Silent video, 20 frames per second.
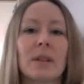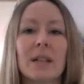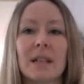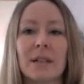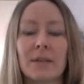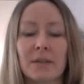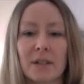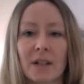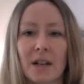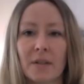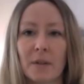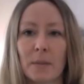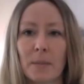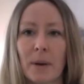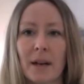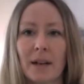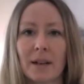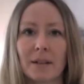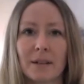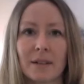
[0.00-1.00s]
leaves down the
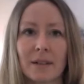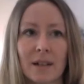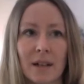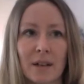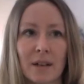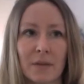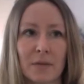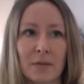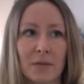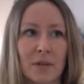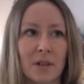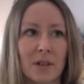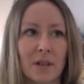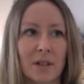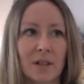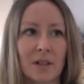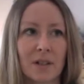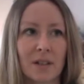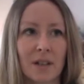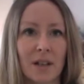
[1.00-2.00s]
down the
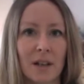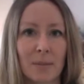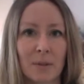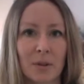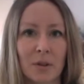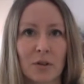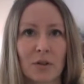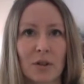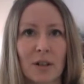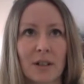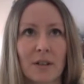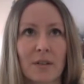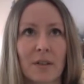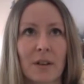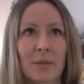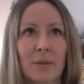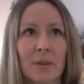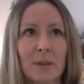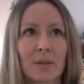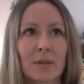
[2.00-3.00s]
front. I'm just trying to think
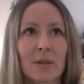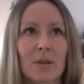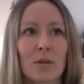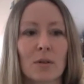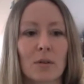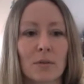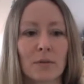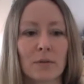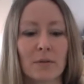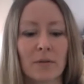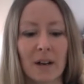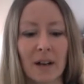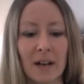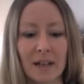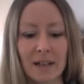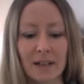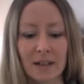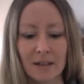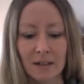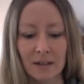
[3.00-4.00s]
what it was called.
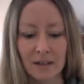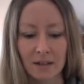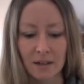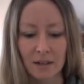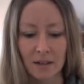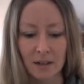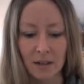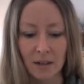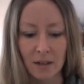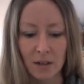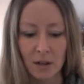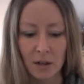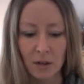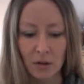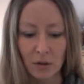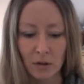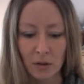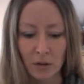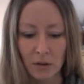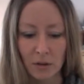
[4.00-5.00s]
Fire.
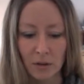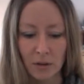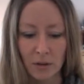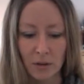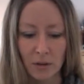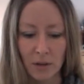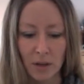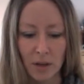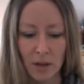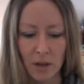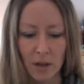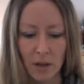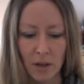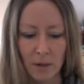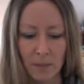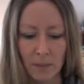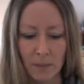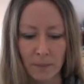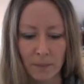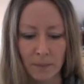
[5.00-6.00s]

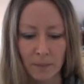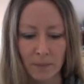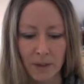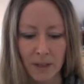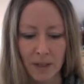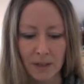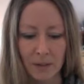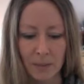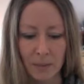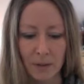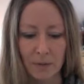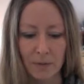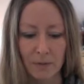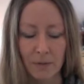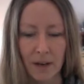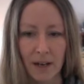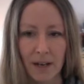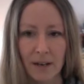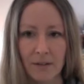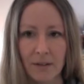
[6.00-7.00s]
Had the word
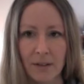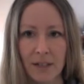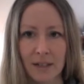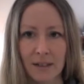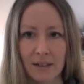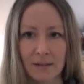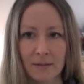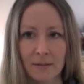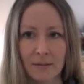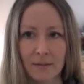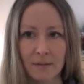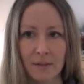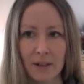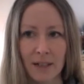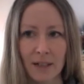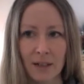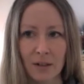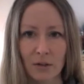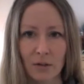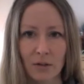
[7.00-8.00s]
fire in it.
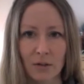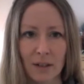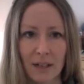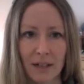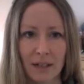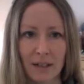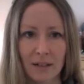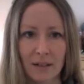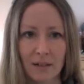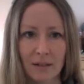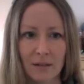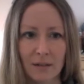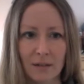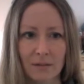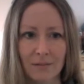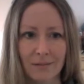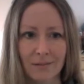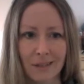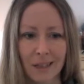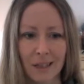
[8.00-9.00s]
Firecracker?
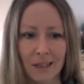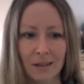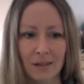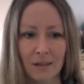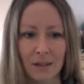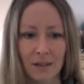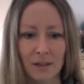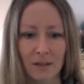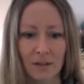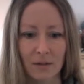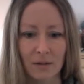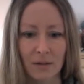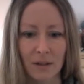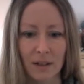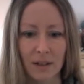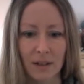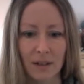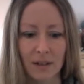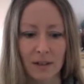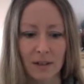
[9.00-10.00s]
No, that's not right.
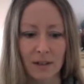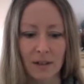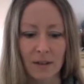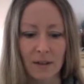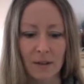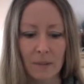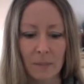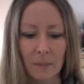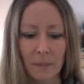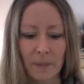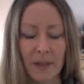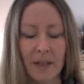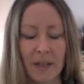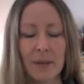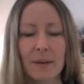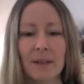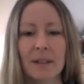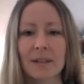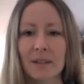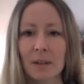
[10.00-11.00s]

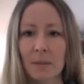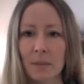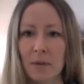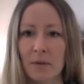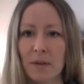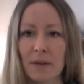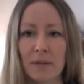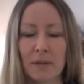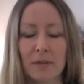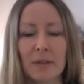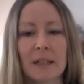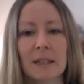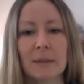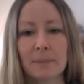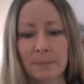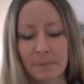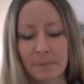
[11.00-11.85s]
Anyway, it's on my Ravelry.